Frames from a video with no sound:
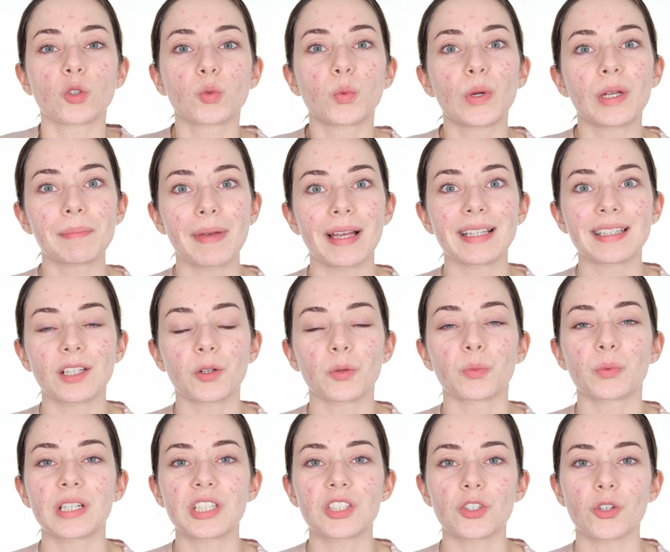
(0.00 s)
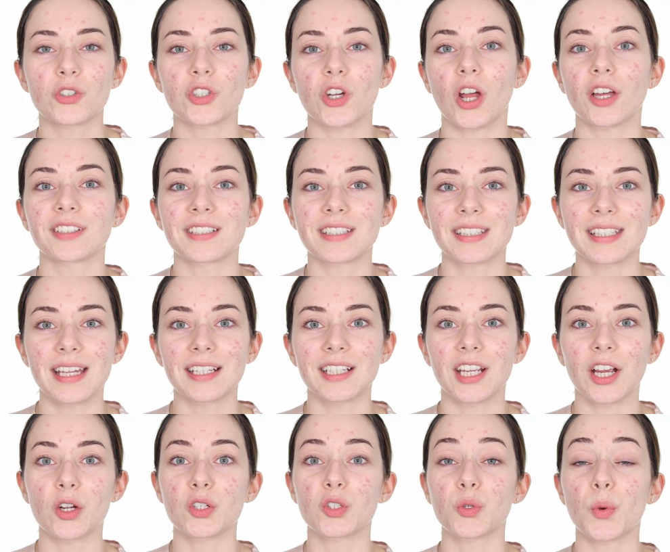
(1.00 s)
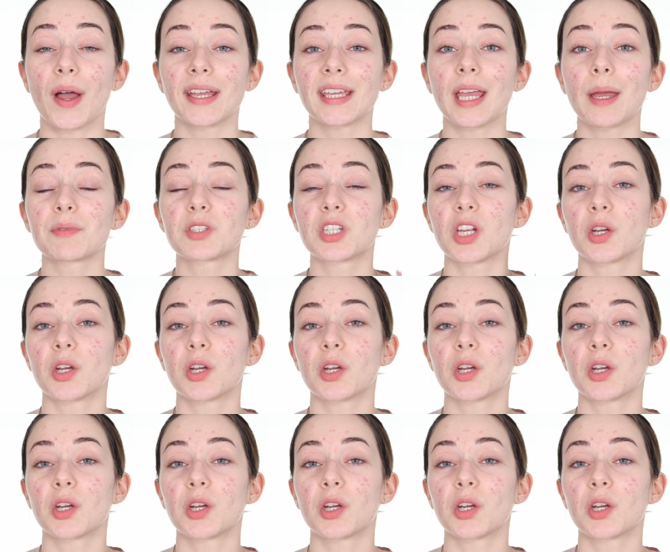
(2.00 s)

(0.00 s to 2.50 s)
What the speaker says: doing my little research on the skincare, so I am